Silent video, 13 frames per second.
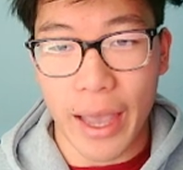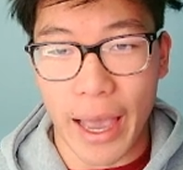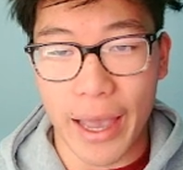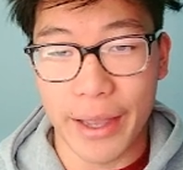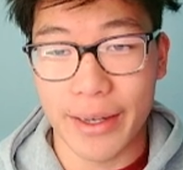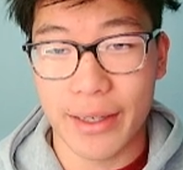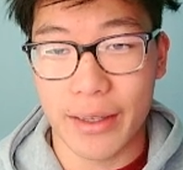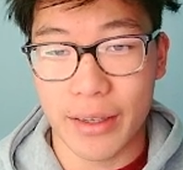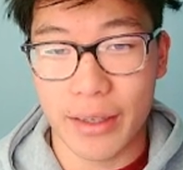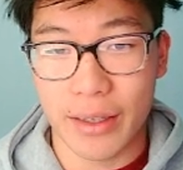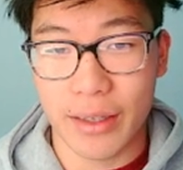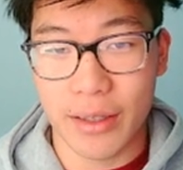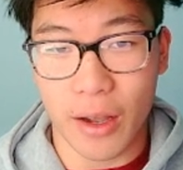And
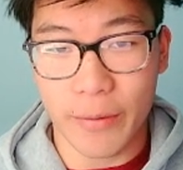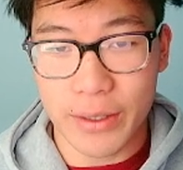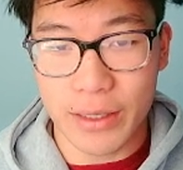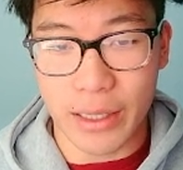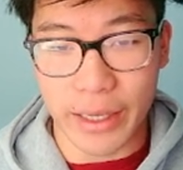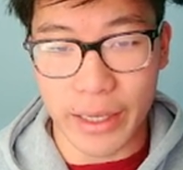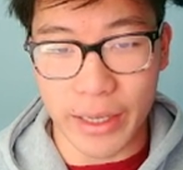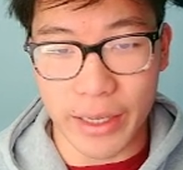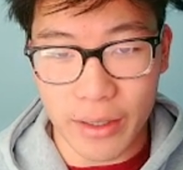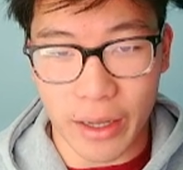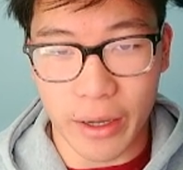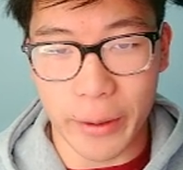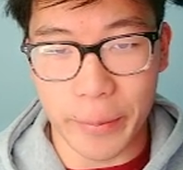obviously,
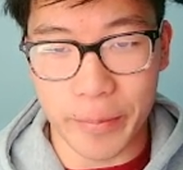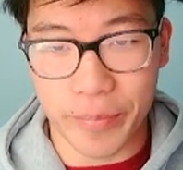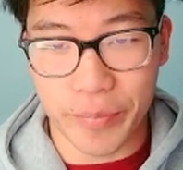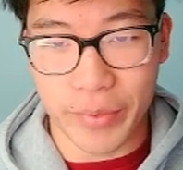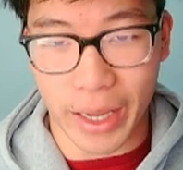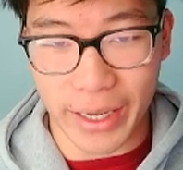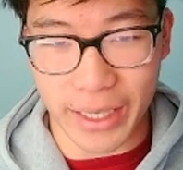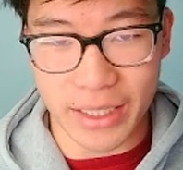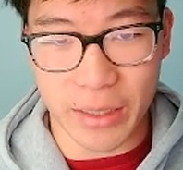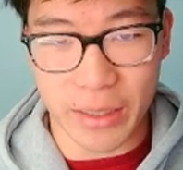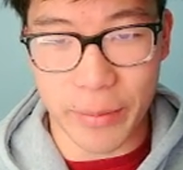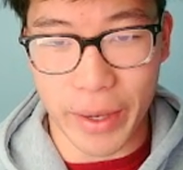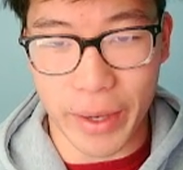I guess
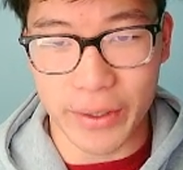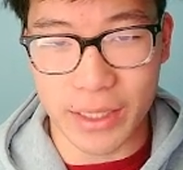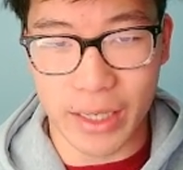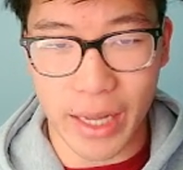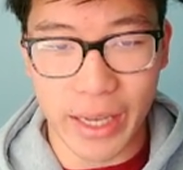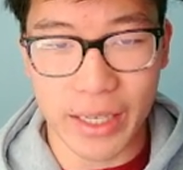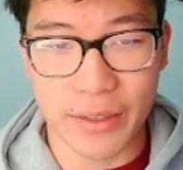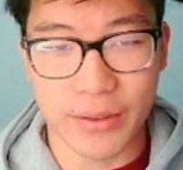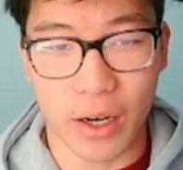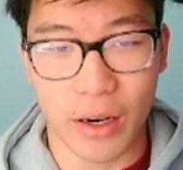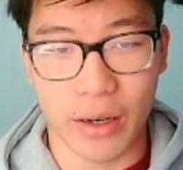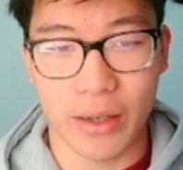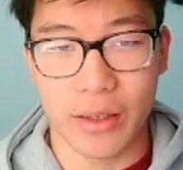the benefits and the negatives
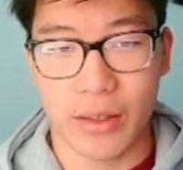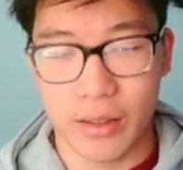are